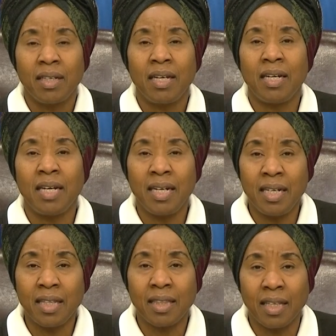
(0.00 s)
and
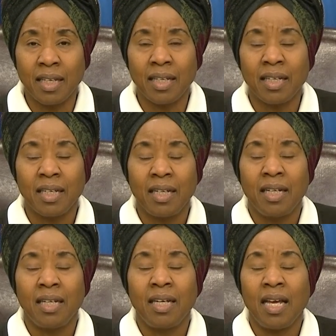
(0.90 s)
anything,
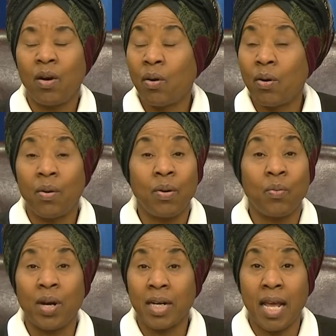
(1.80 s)
or
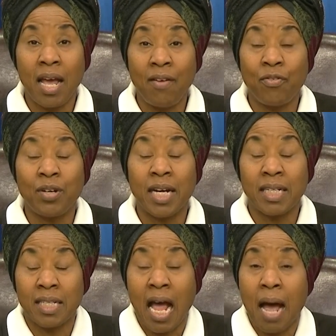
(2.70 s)
whatever that
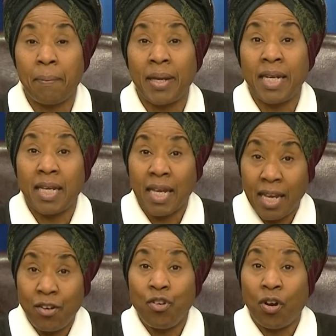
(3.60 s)
is happening
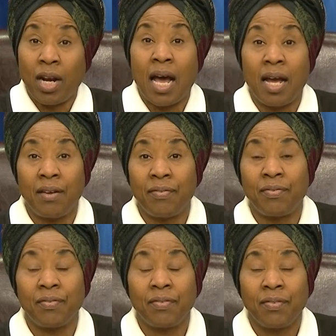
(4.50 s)
in your
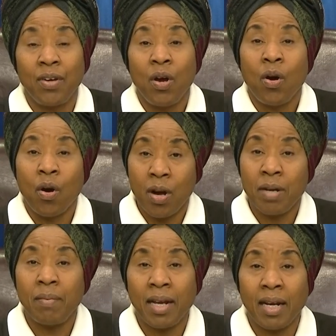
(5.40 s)
life or
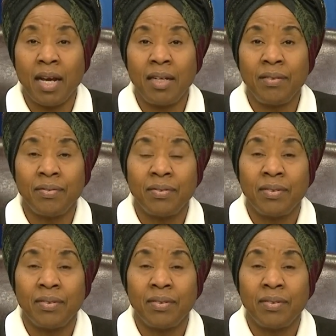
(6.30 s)
in my life,